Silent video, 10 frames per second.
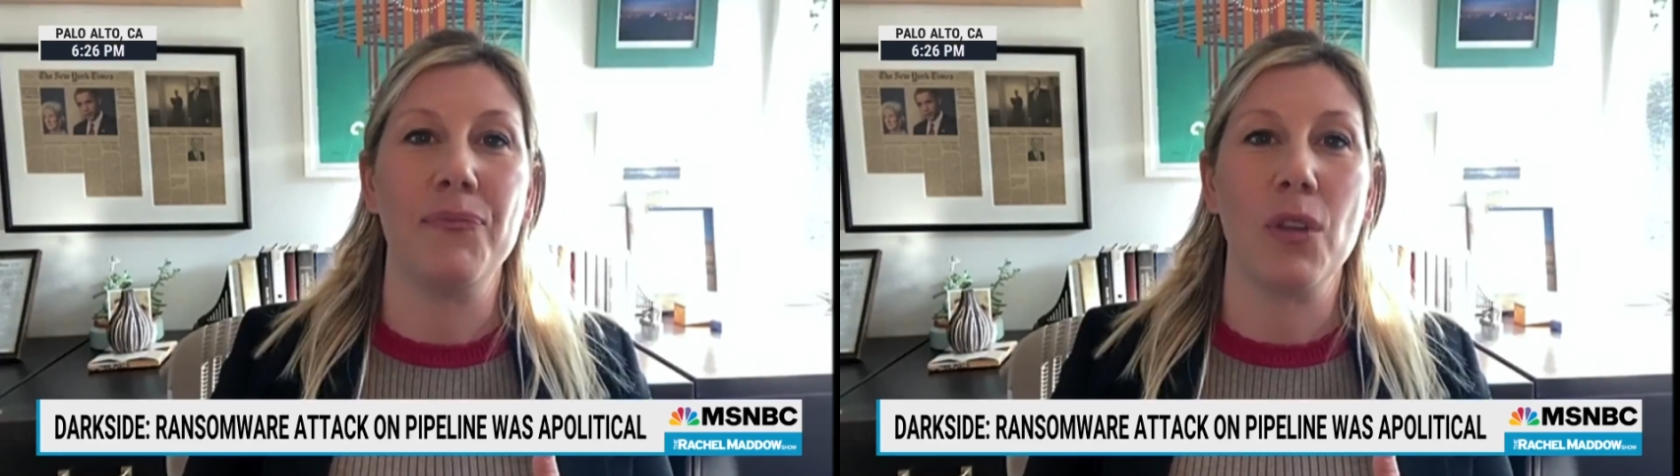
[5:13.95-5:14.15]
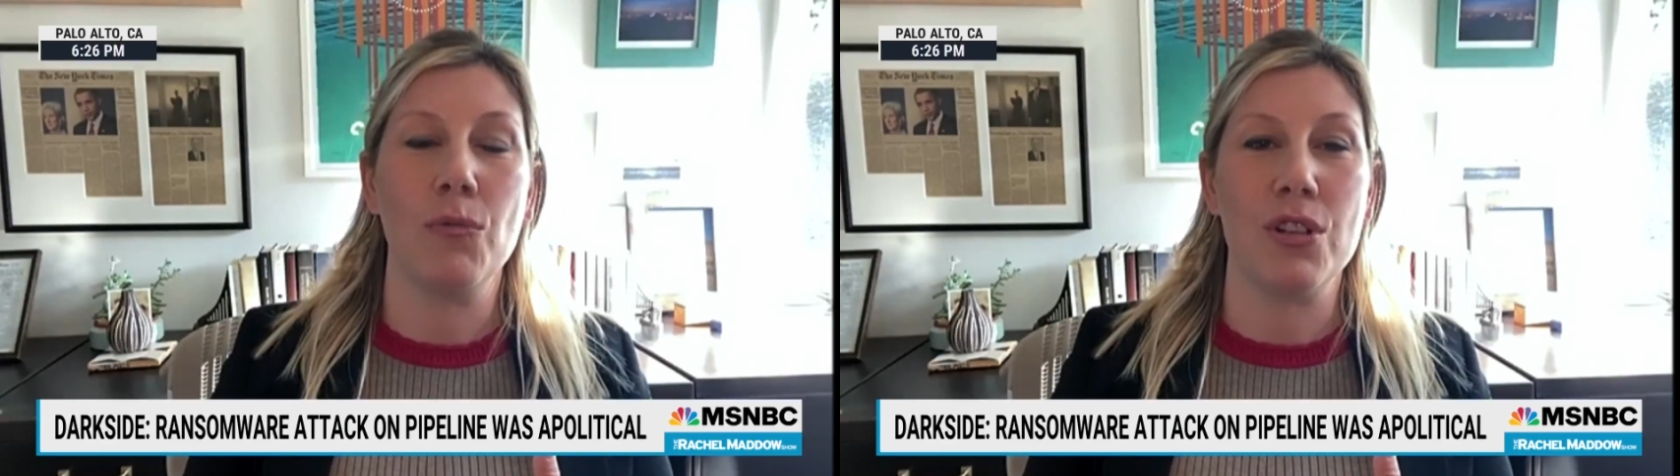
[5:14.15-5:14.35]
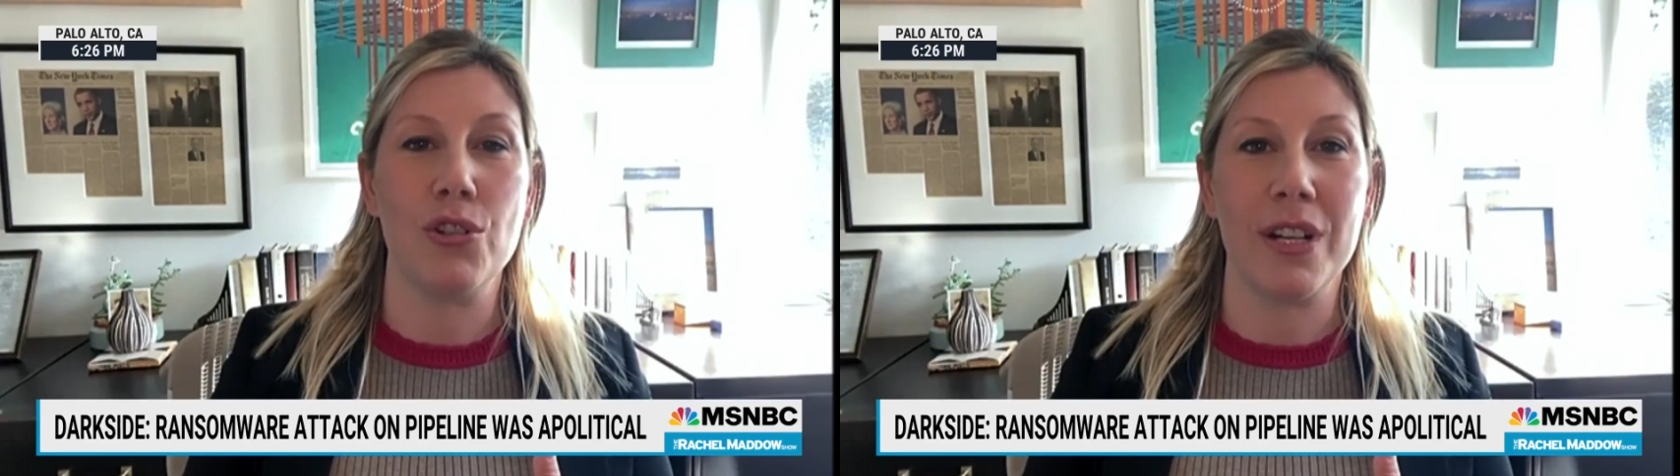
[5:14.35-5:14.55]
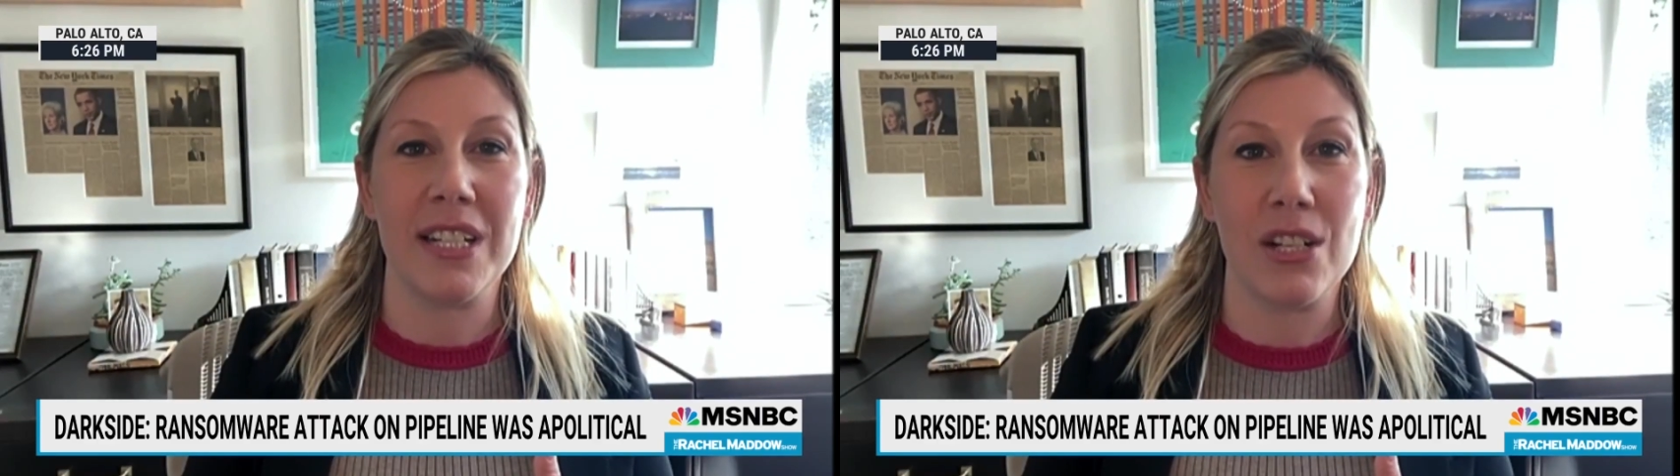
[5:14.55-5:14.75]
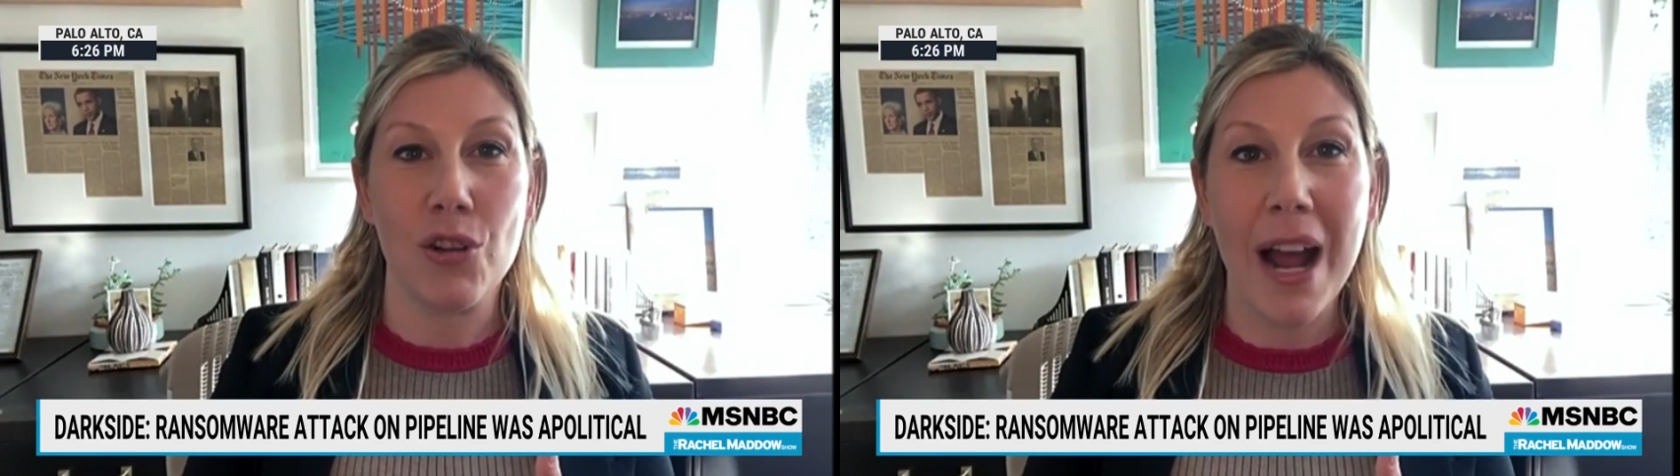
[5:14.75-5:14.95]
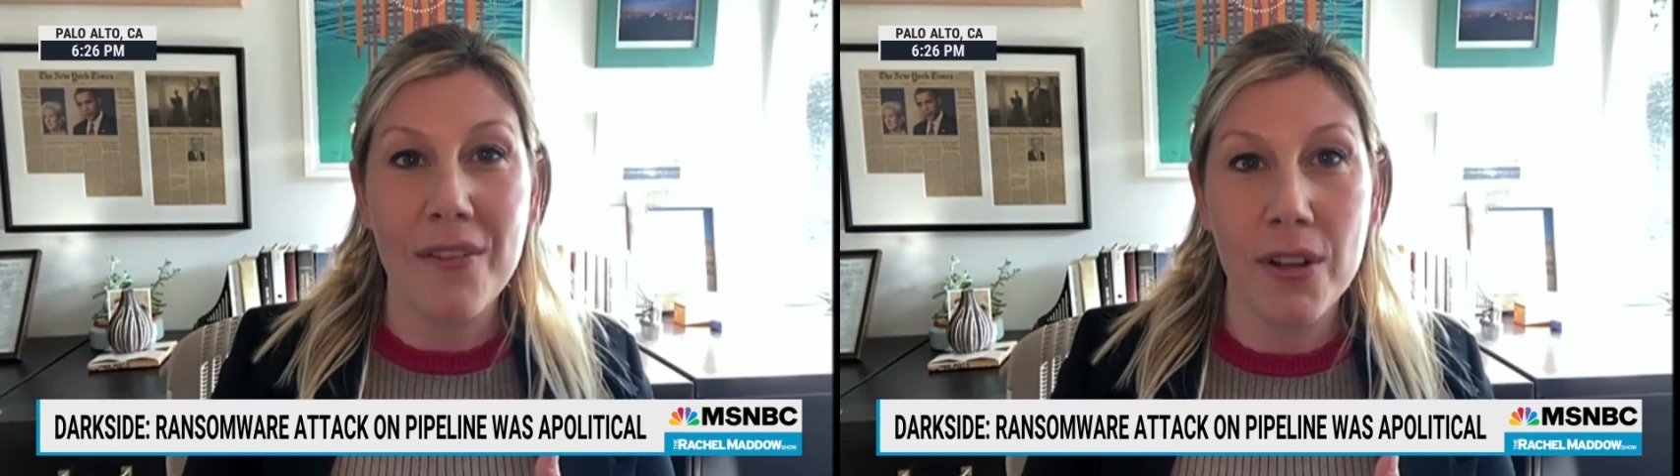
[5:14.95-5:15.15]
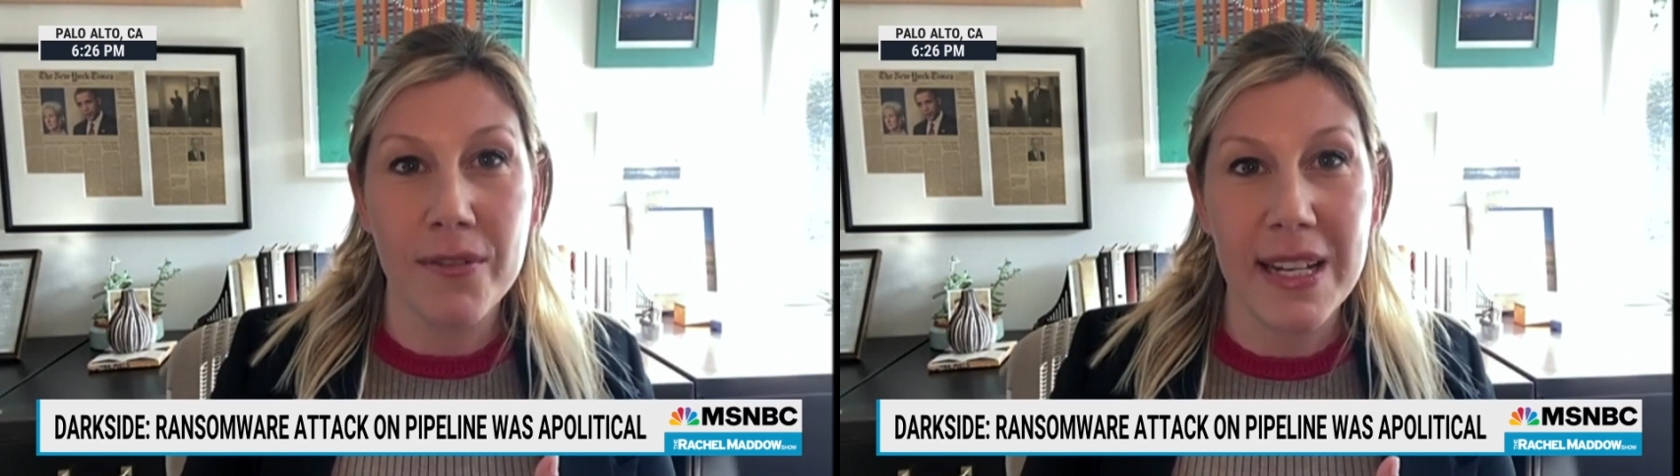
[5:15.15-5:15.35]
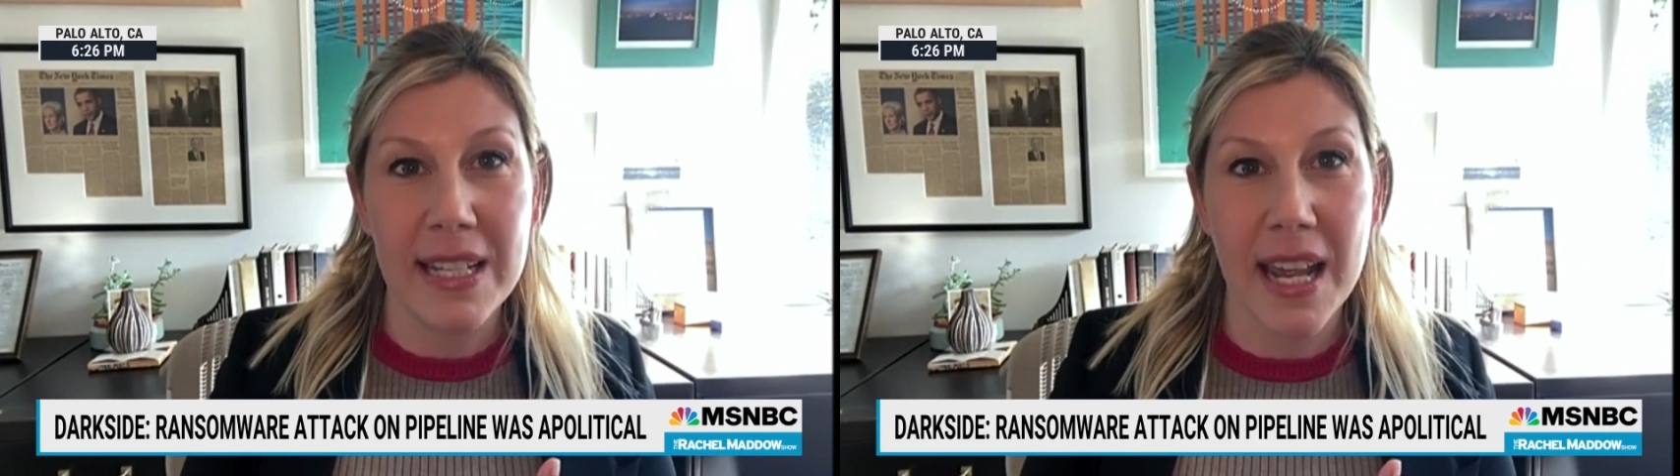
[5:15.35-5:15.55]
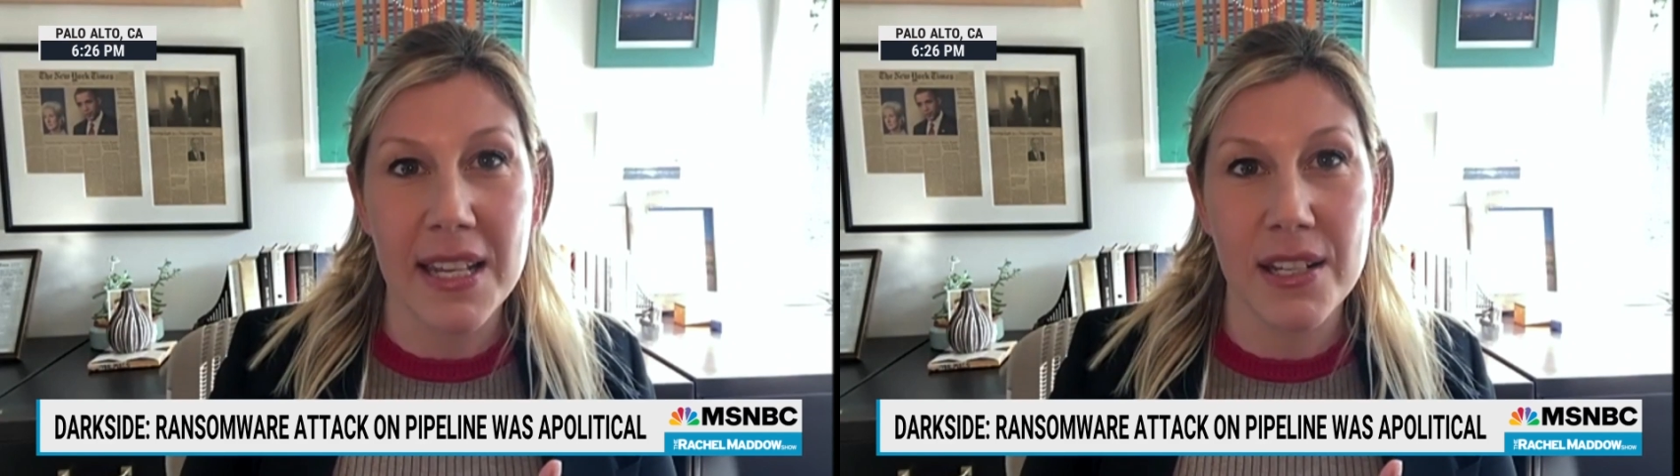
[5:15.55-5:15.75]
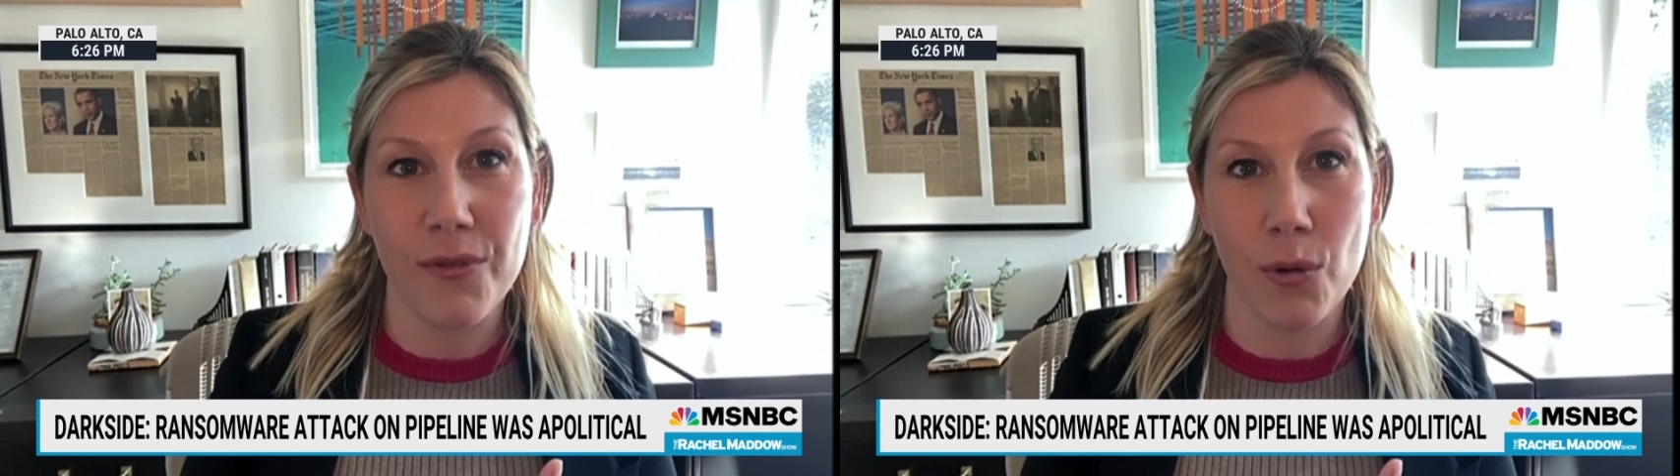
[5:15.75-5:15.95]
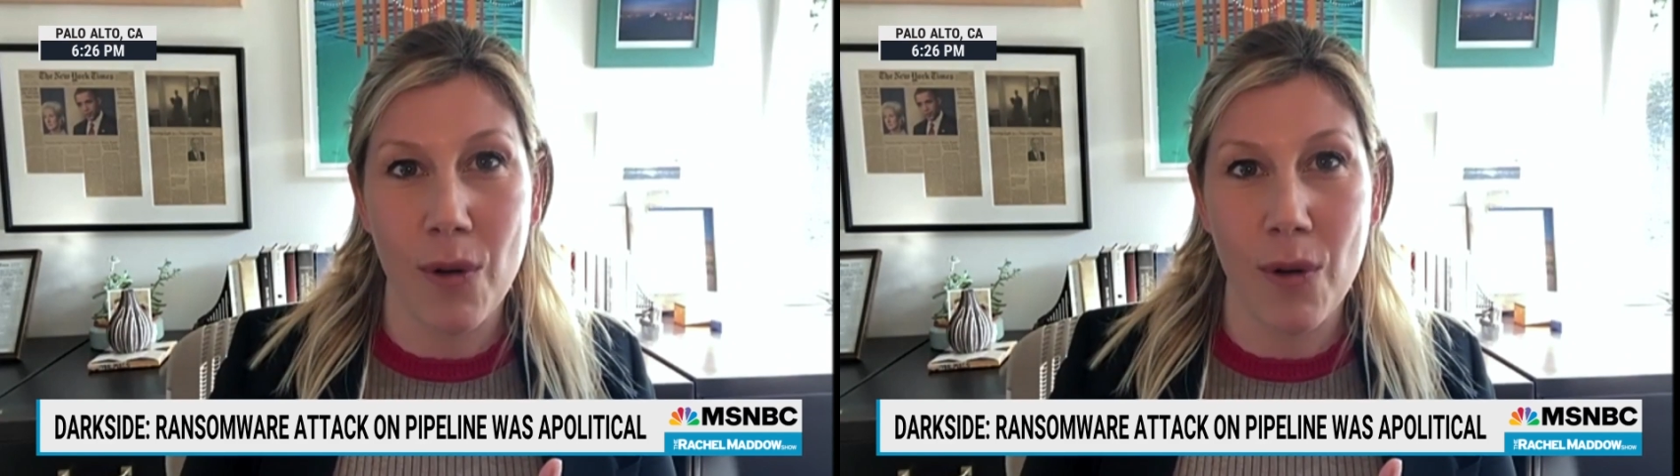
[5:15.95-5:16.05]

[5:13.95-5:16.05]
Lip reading: restricting travel visas for